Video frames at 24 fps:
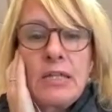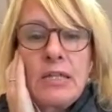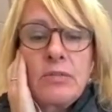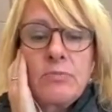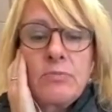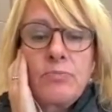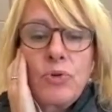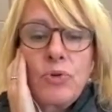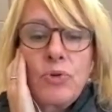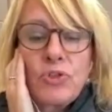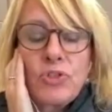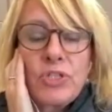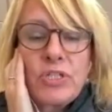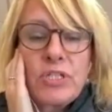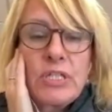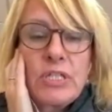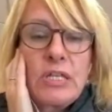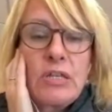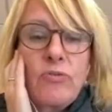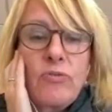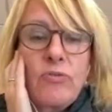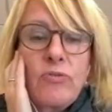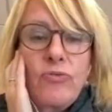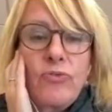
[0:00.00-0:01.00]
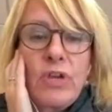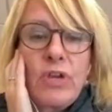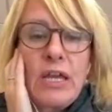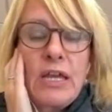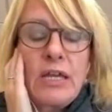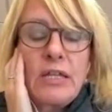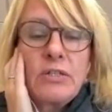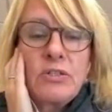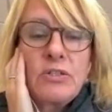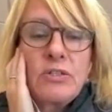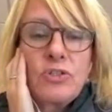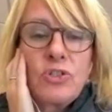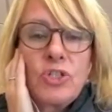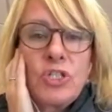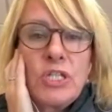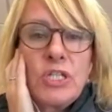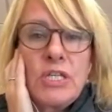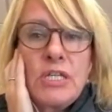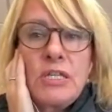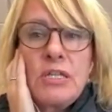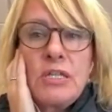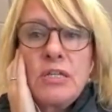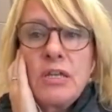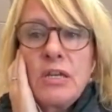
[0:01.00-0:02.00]
and positive, and
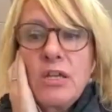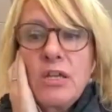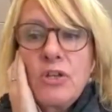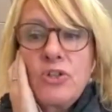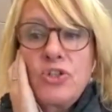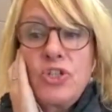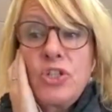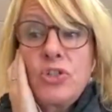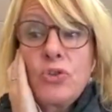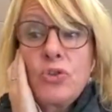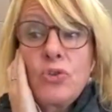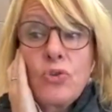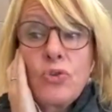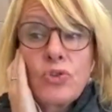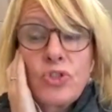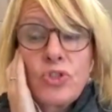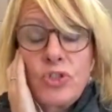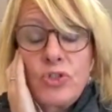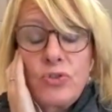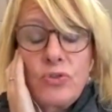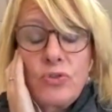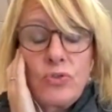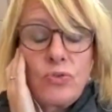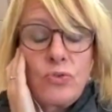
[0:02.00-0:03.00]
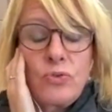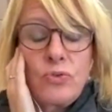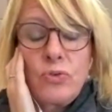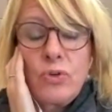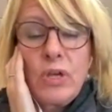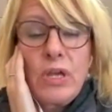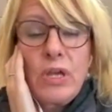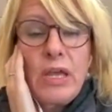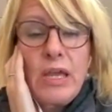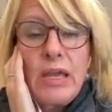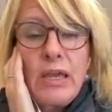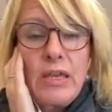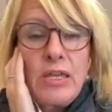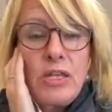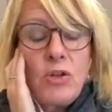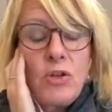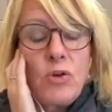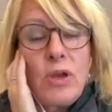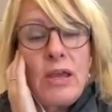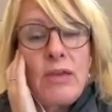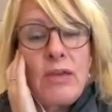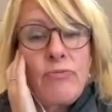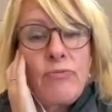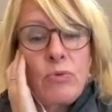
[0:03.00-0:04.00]
she talks to
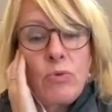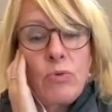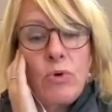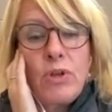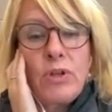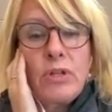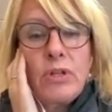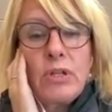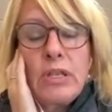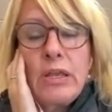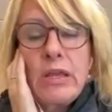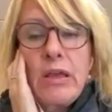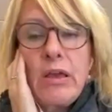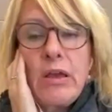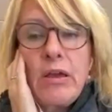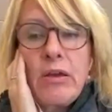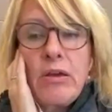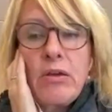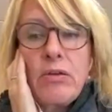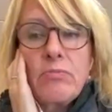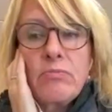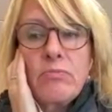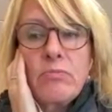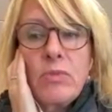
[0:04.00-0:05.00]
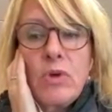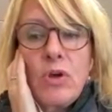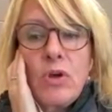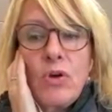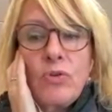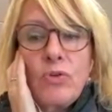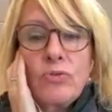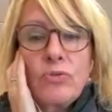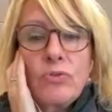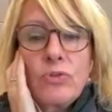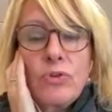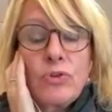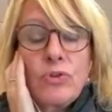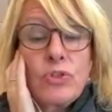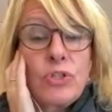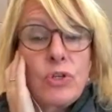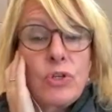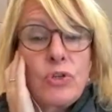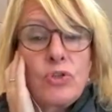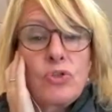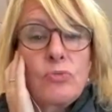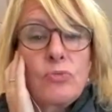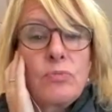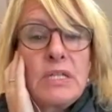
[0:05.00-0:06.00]
everyone on
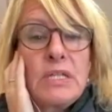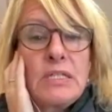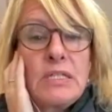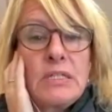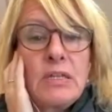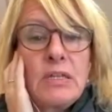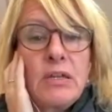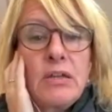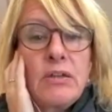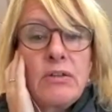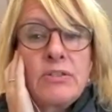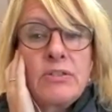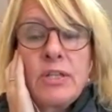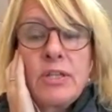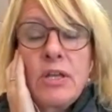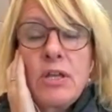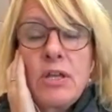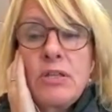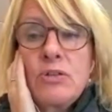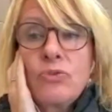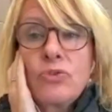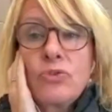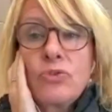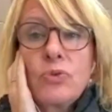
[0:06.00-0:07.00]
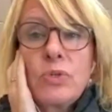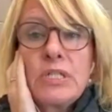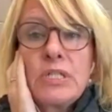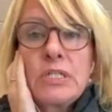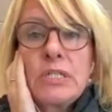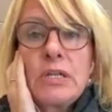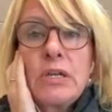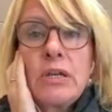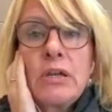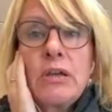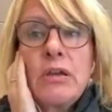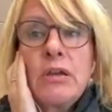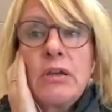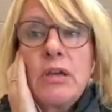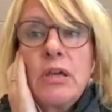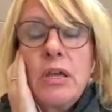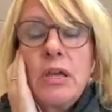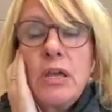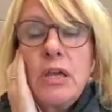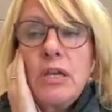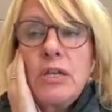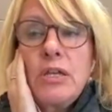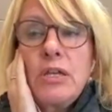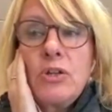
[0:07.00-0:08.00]
social media, certainly on Twitter.
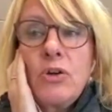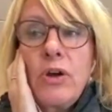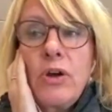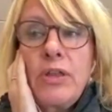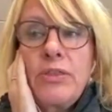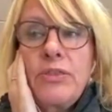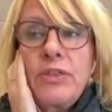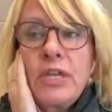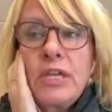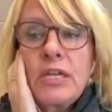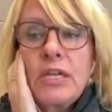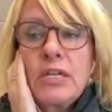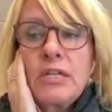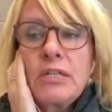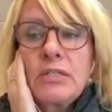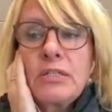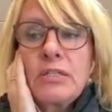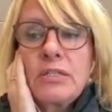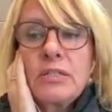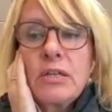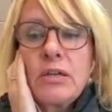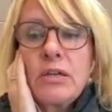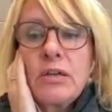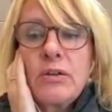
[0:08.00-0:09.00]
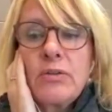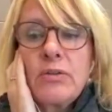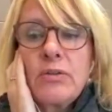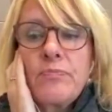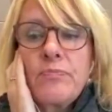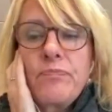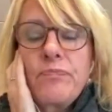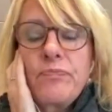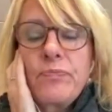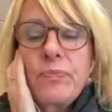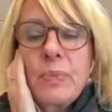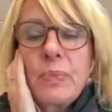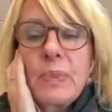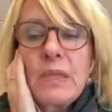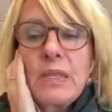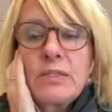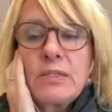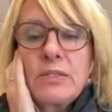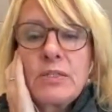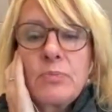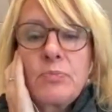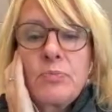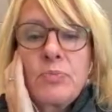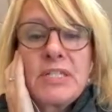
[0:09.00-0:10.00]
I think it's a
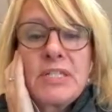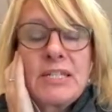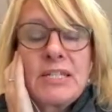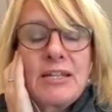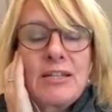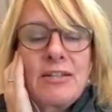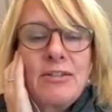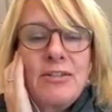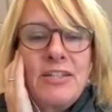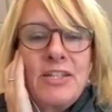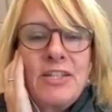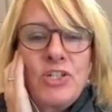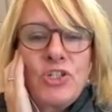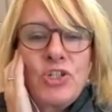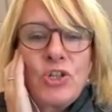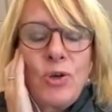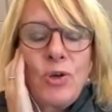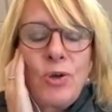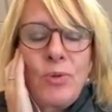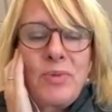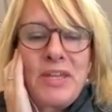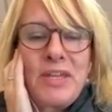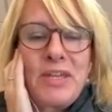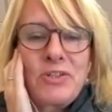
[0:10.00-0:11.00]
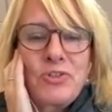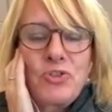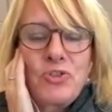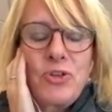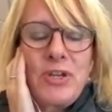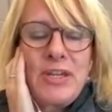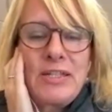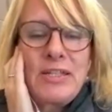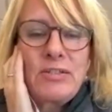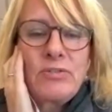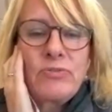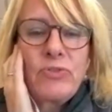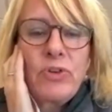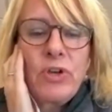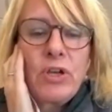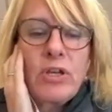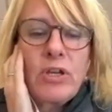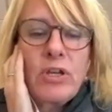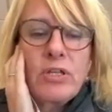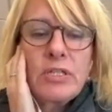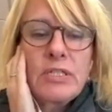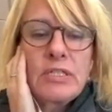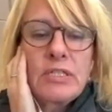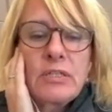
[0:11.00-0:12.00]
particularly charming trait of
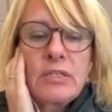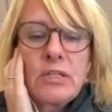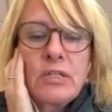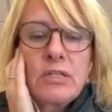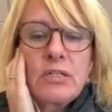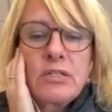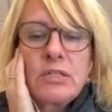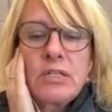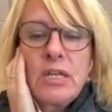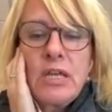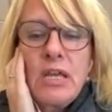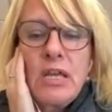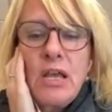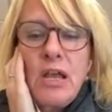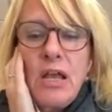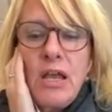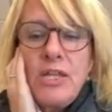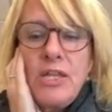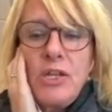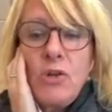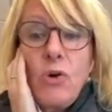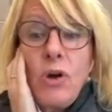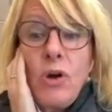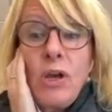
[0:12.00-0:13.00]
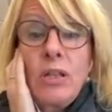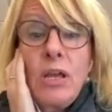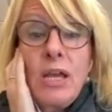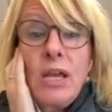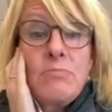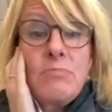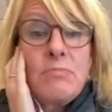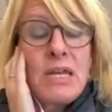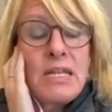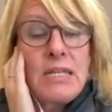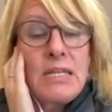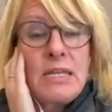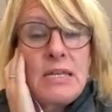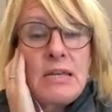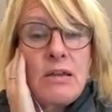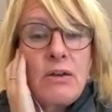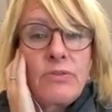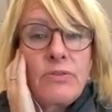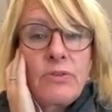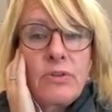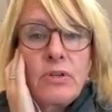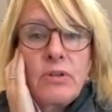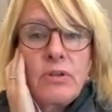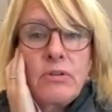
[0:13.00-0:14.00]
hers that, unlike many
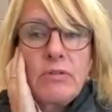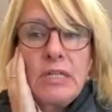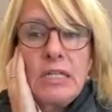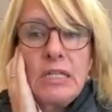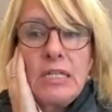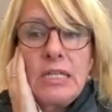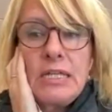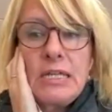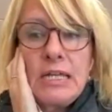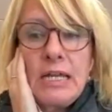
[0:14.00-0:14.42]
other elite